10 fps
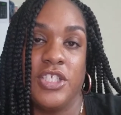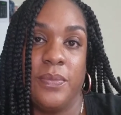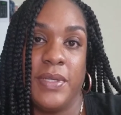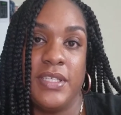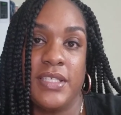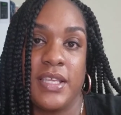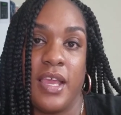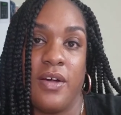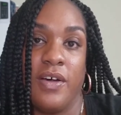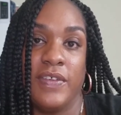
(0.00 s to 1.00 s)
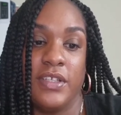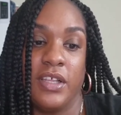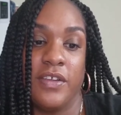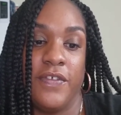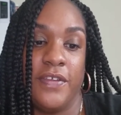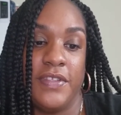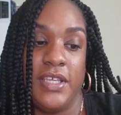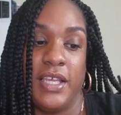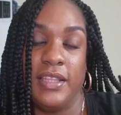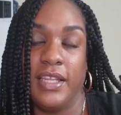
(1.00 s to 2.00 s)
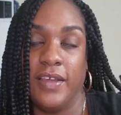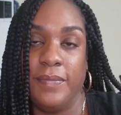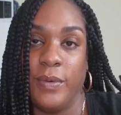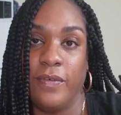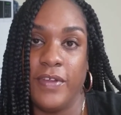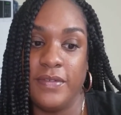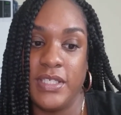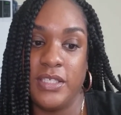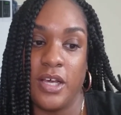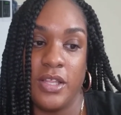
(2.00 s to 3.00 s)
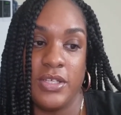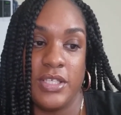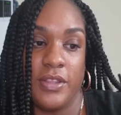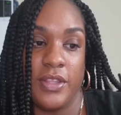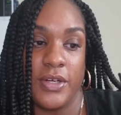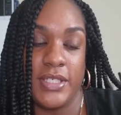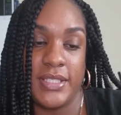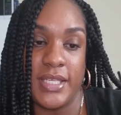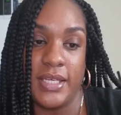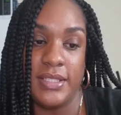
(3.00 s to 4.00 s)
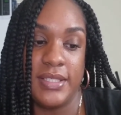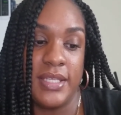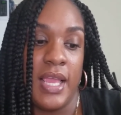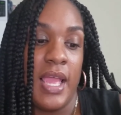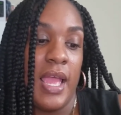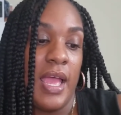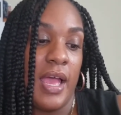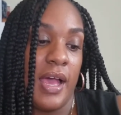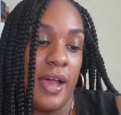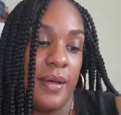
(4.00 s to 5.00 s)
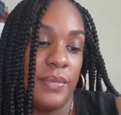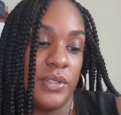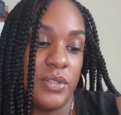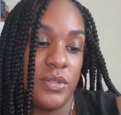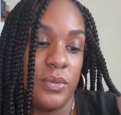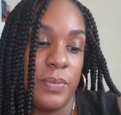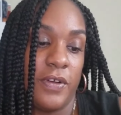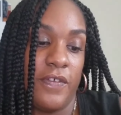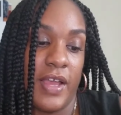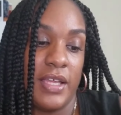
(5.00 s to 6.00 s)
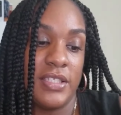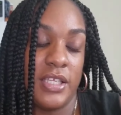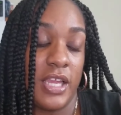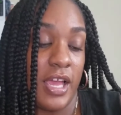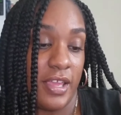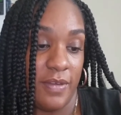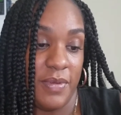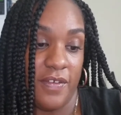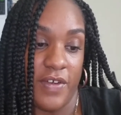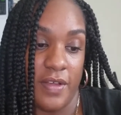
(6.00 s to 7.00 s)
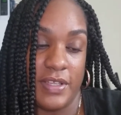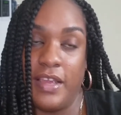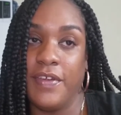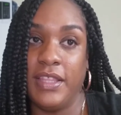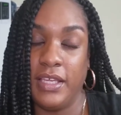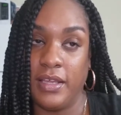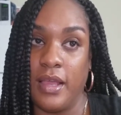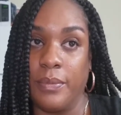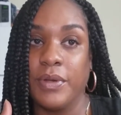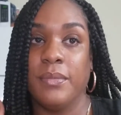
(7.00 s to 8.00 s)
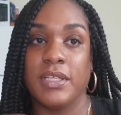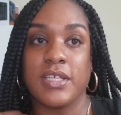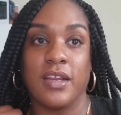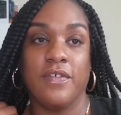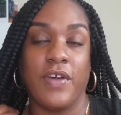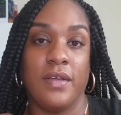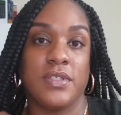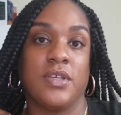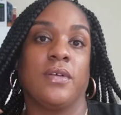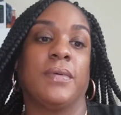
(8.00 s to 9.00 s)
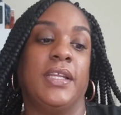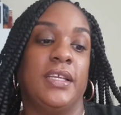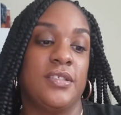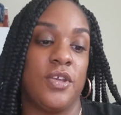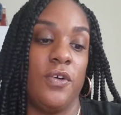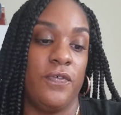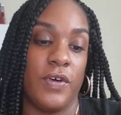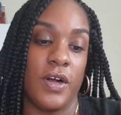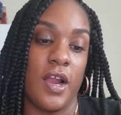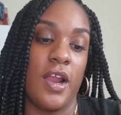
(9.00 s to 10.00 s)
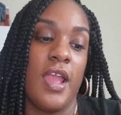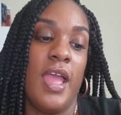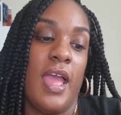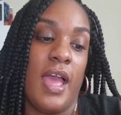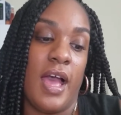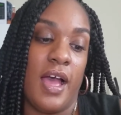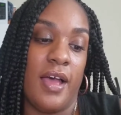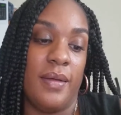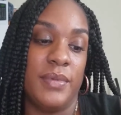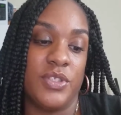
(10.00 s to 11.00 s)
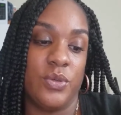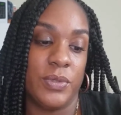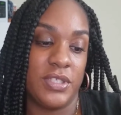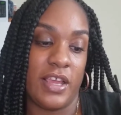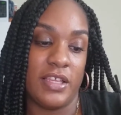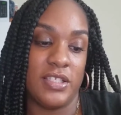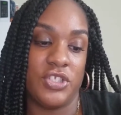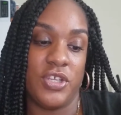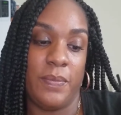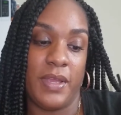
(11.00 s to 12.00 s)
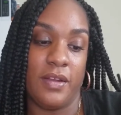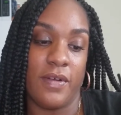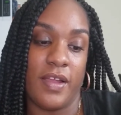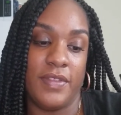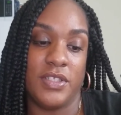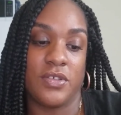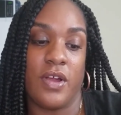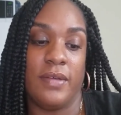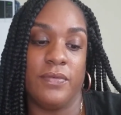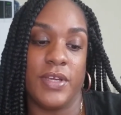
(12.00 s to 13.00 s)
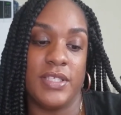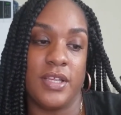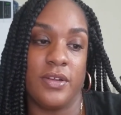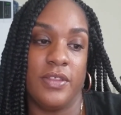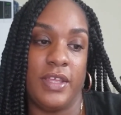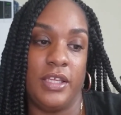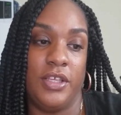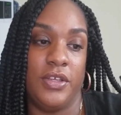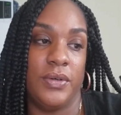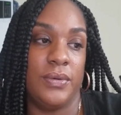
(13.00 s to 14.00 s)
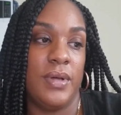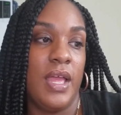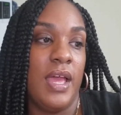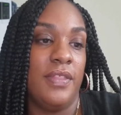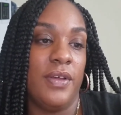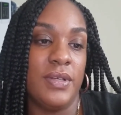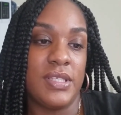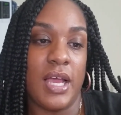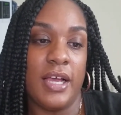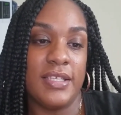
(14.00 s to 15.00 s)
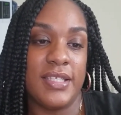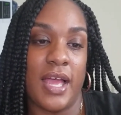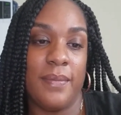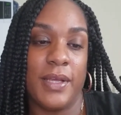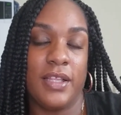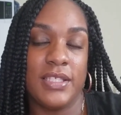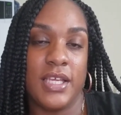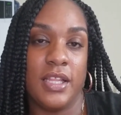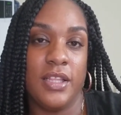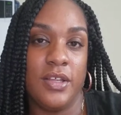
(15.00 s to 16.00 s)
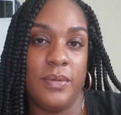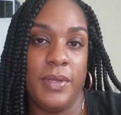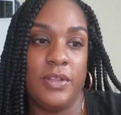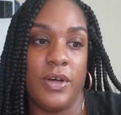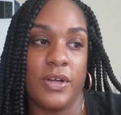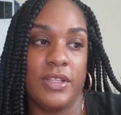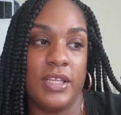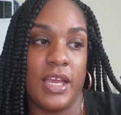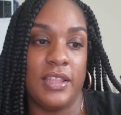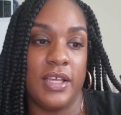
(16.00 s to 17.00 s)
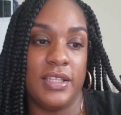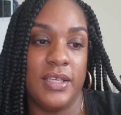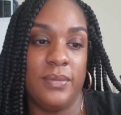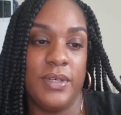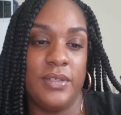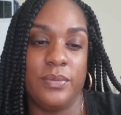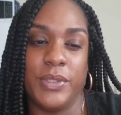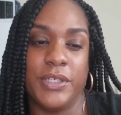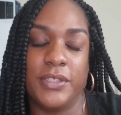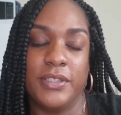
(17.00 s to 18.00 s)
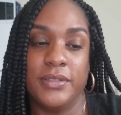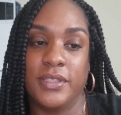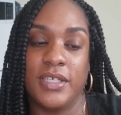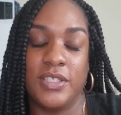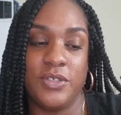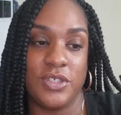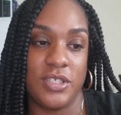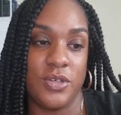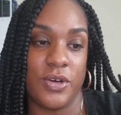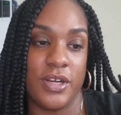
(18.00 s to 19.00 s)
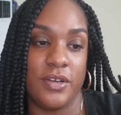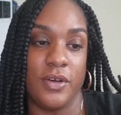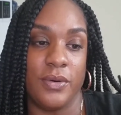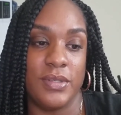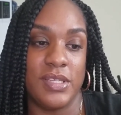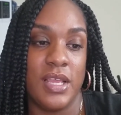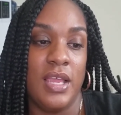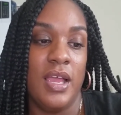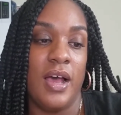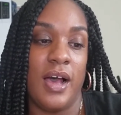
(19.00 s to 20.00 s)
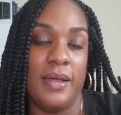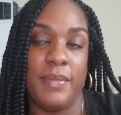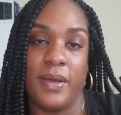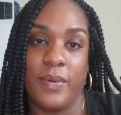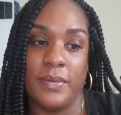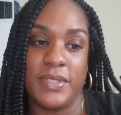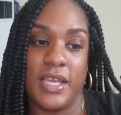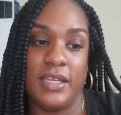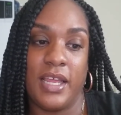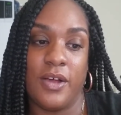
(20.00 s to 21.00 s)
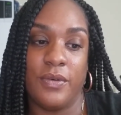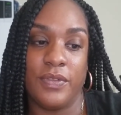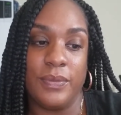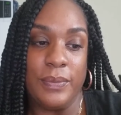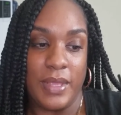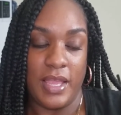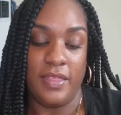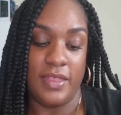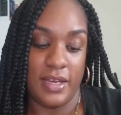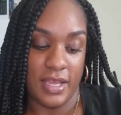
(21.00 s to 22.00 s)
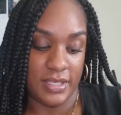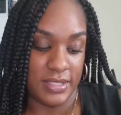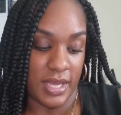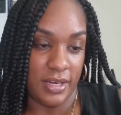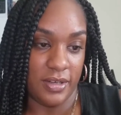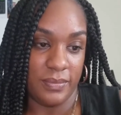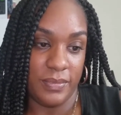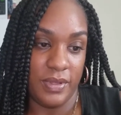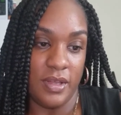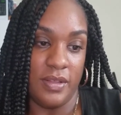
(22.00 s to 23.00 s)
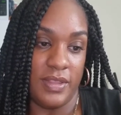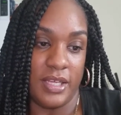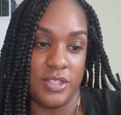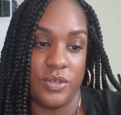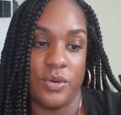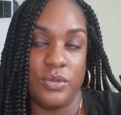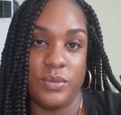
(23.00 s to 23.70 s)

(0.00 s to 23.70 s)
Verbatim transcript: shipping discount of $1.50 and then left me with $15.30 um, super fast. They uh, gave me a five, everything pretty much got a five star rating so far. Um, super fast shipping arrived, described, great seller, thank you. Those uh, sat in my closet a little bit longer than I thought they would. Weird, because usually Torrid goes on my website. Now, the next item that sold